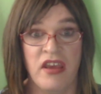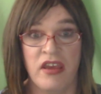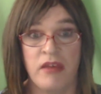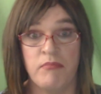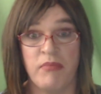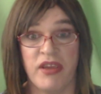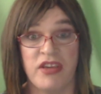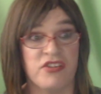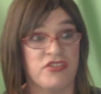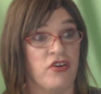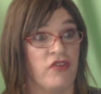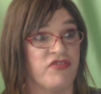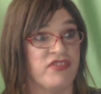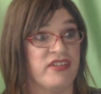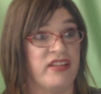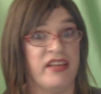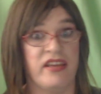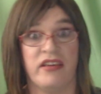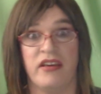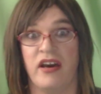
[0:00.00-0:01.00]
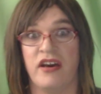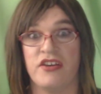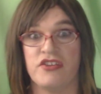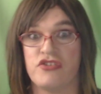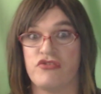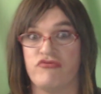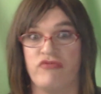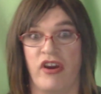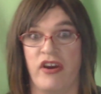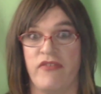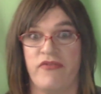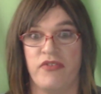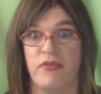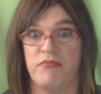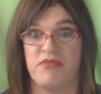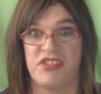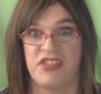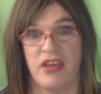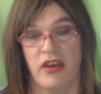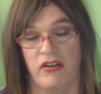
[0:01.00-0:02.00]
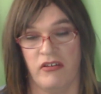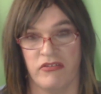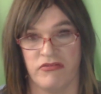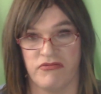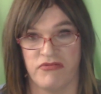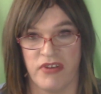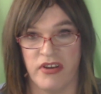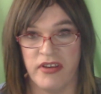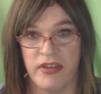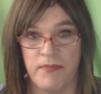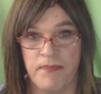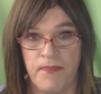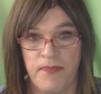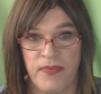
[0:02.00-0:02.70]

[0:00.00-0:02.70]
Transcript: because obviously cars drive themselves, right?